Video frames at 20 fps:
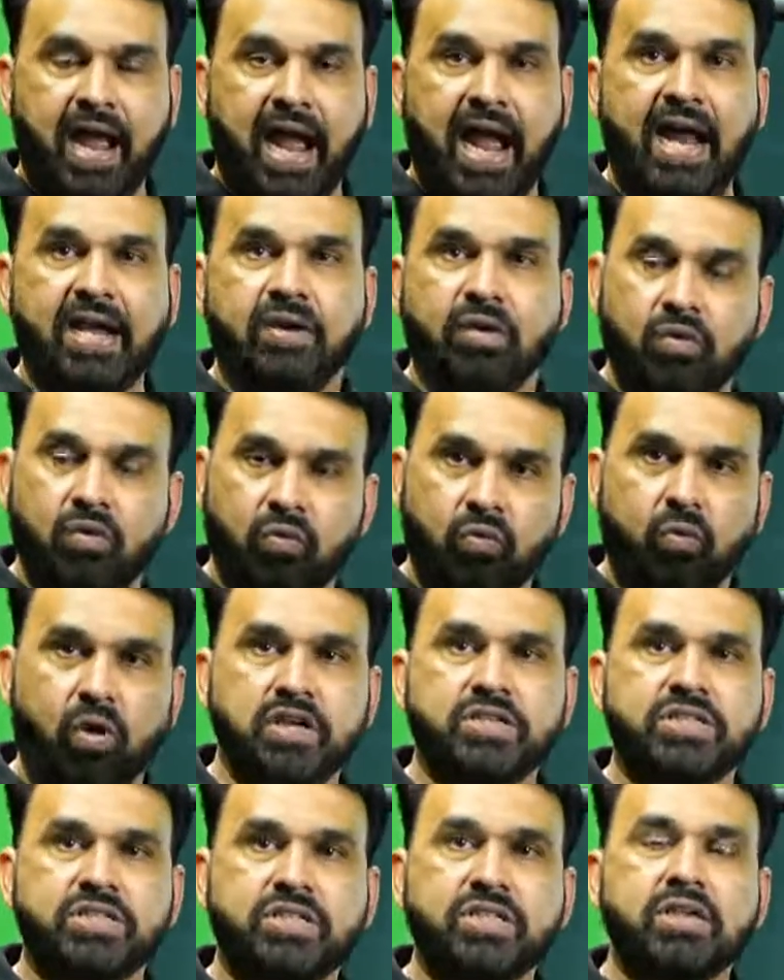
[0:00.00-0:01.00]
and
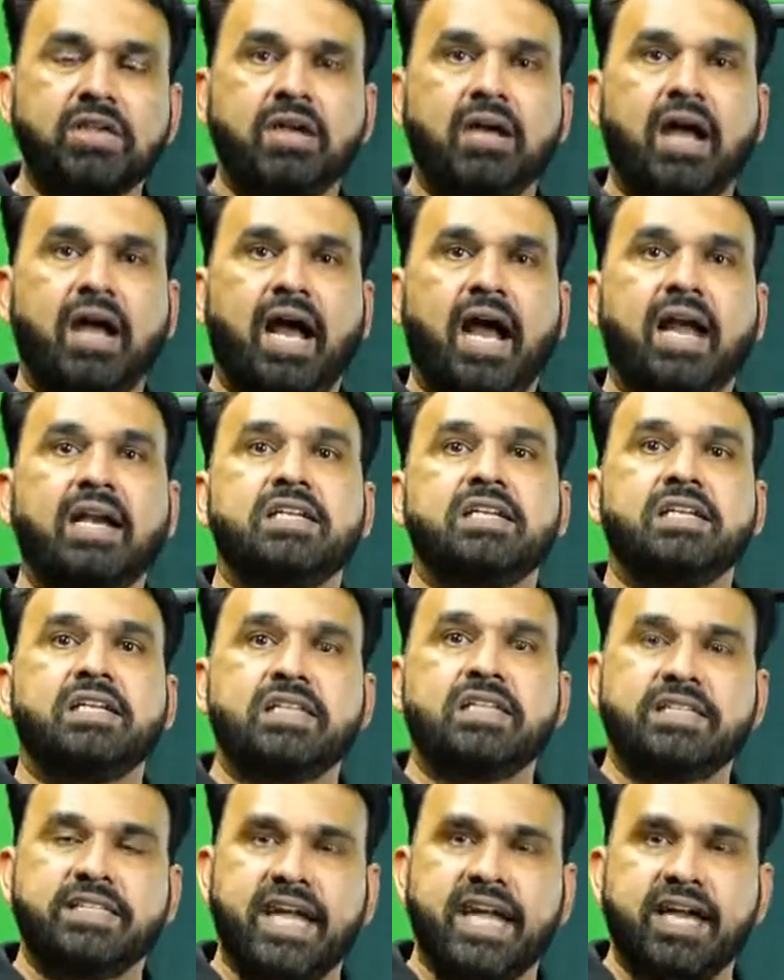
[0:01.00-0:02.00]
watch and
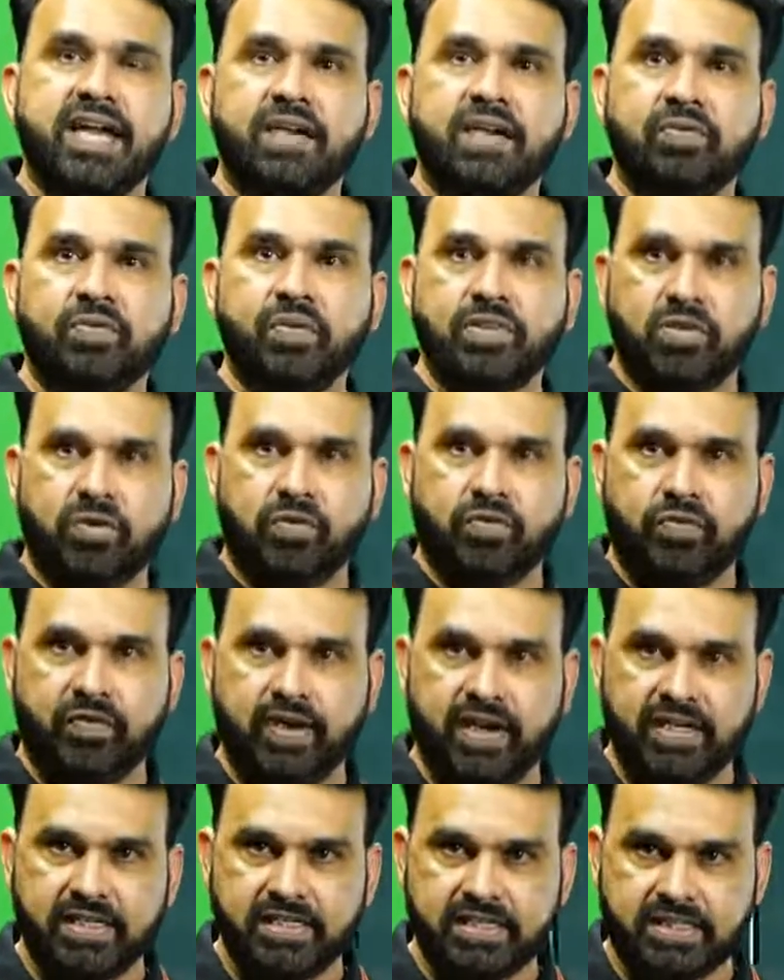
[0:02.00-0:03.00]
share it with your
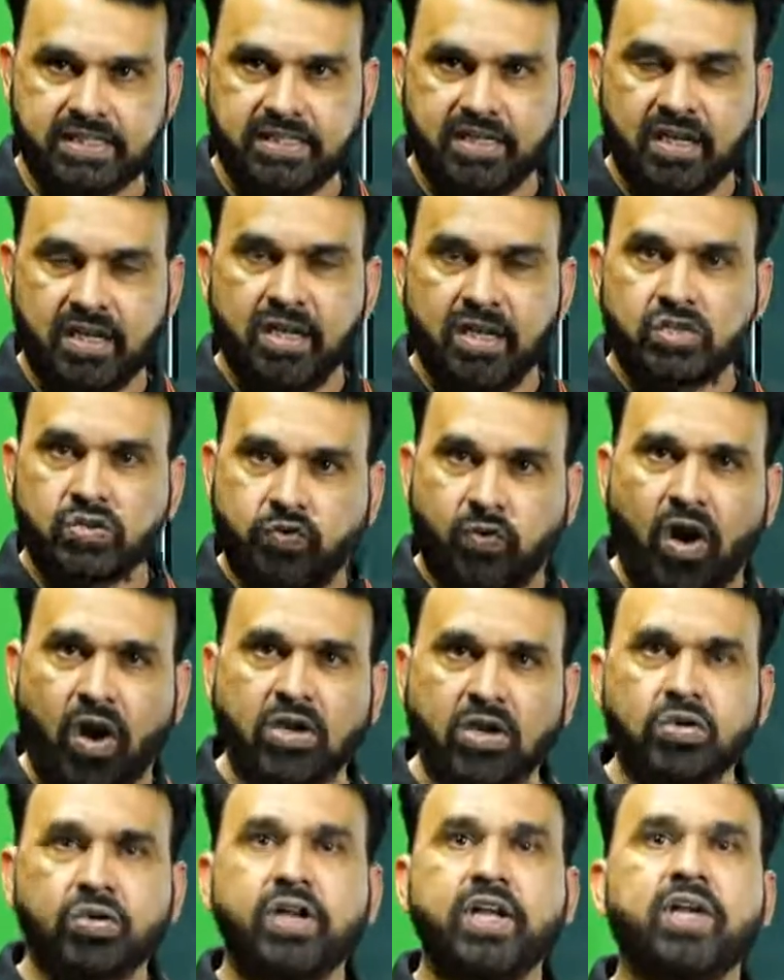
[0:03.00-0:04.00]
friends. So
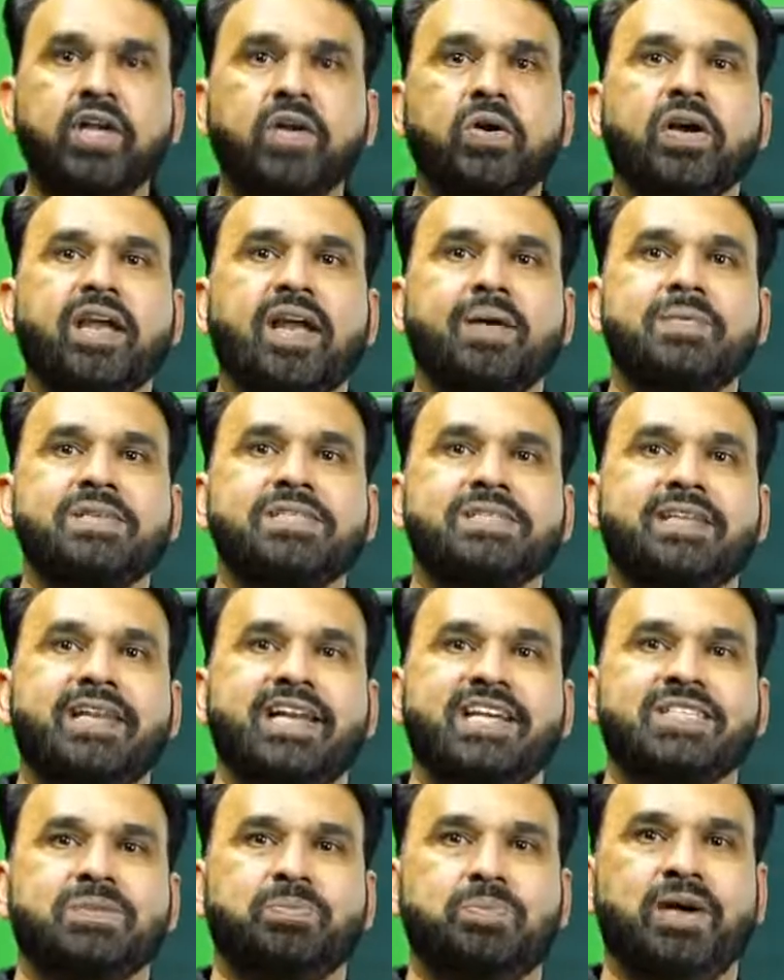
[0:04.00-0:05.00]
for today, your
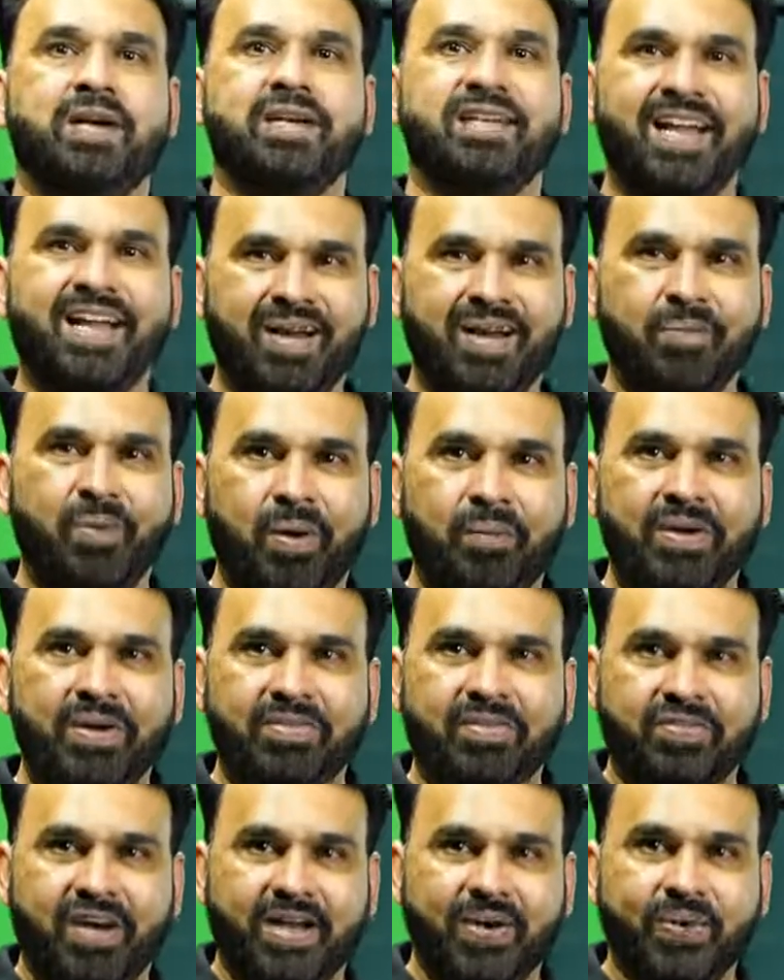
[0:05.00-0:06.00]
chemistry expert,
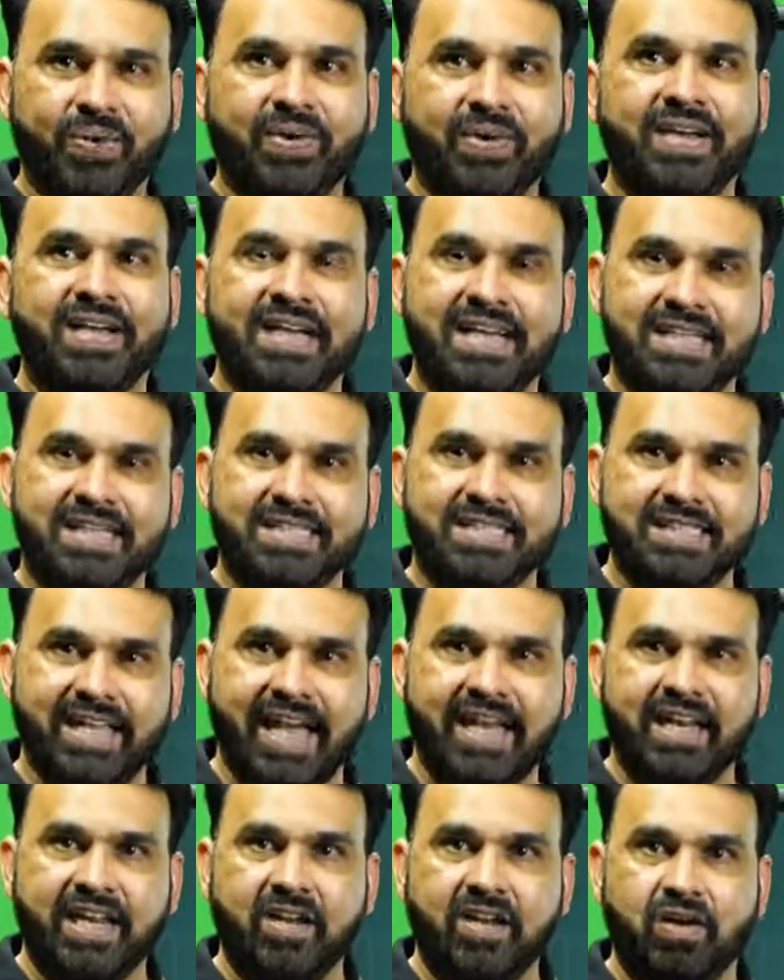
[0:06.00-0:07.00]
Mohammad Farooque, is
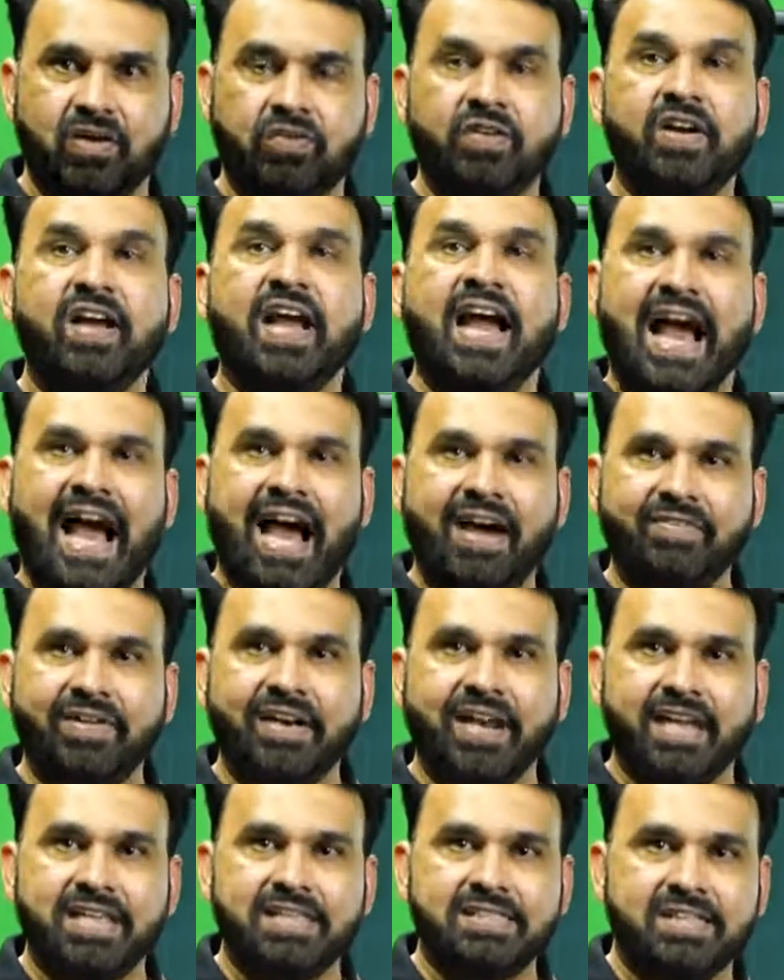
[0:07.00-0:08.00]
signing off. Have a
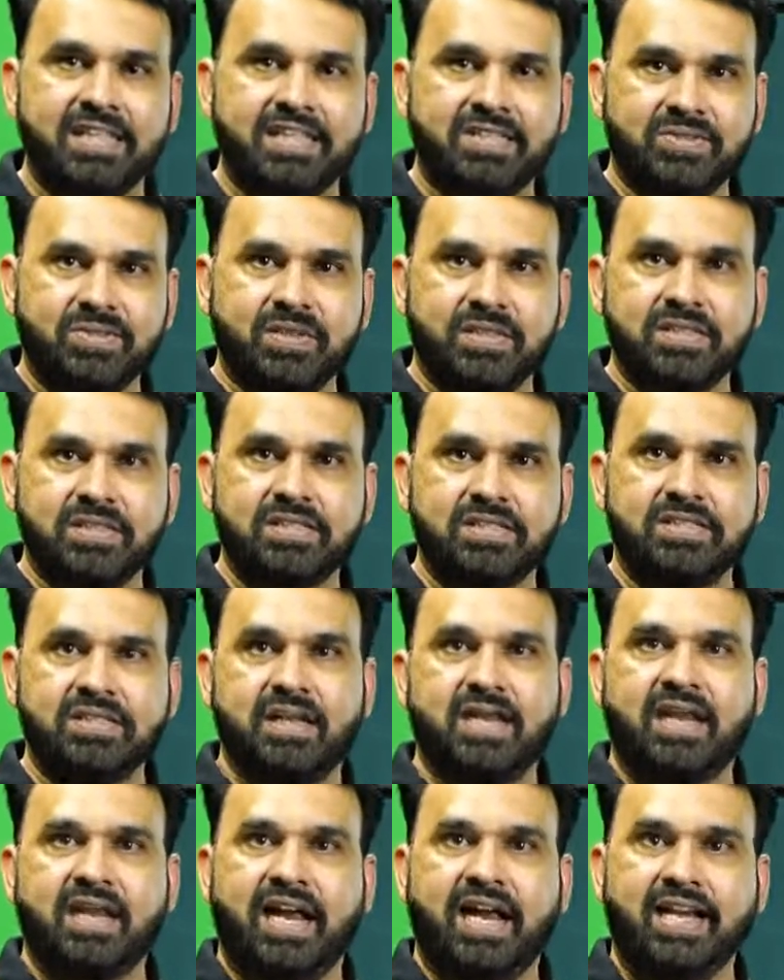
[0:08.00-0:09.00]
nice day, students,
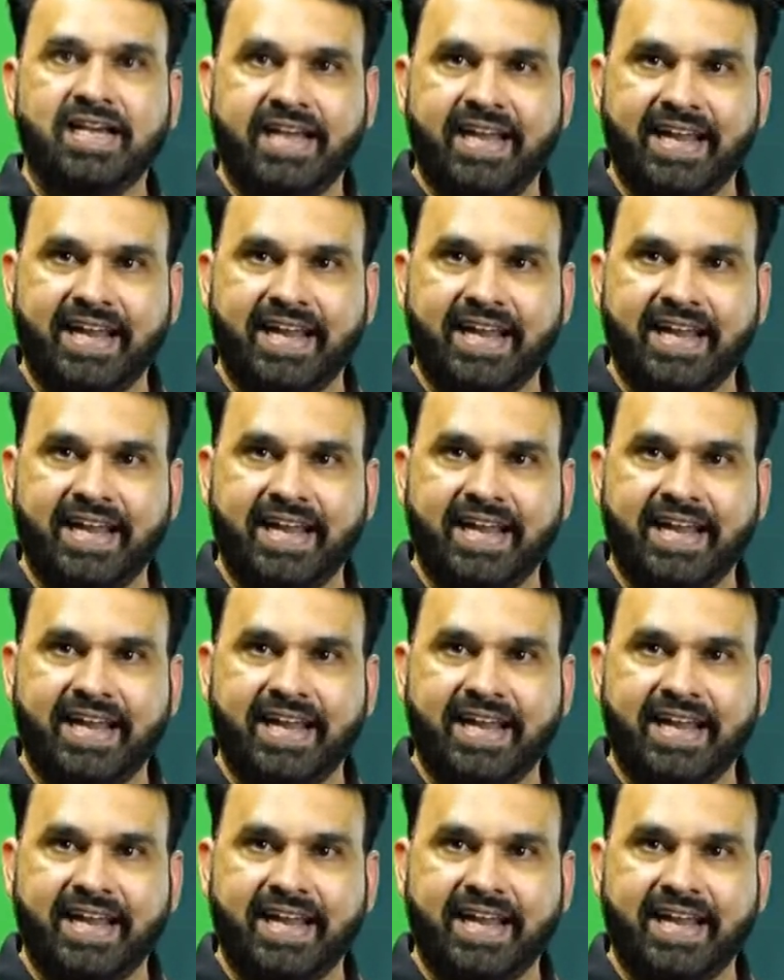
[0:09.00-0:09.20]
and